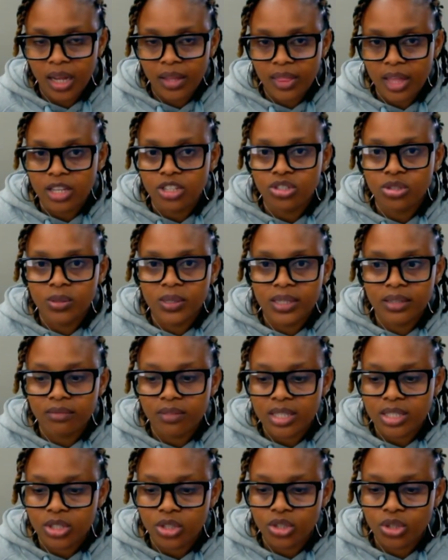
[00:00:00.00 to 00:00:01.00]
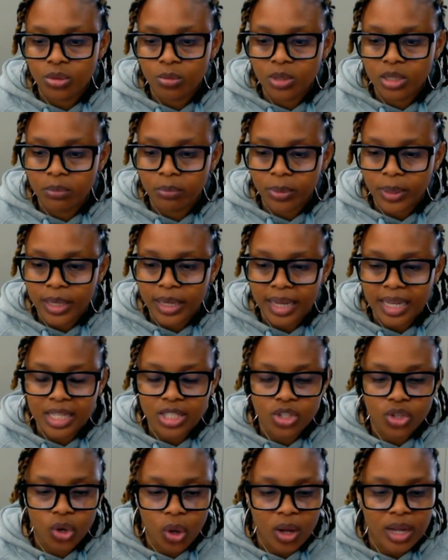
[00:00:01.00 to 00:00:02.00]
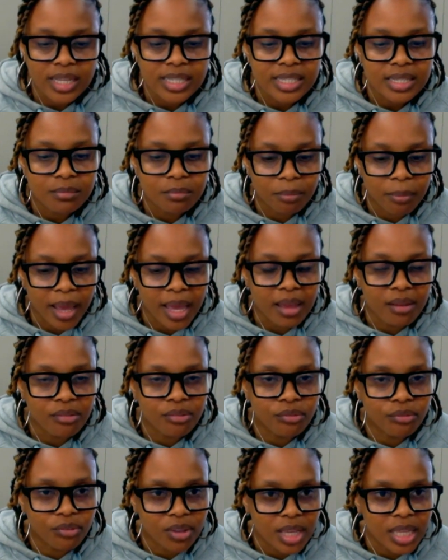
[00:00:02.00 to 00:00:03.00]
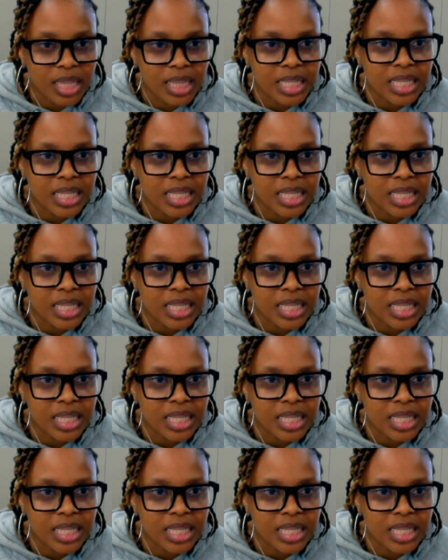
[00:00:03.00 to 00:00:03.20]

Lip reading: that you live as a human being, as long as it may feel,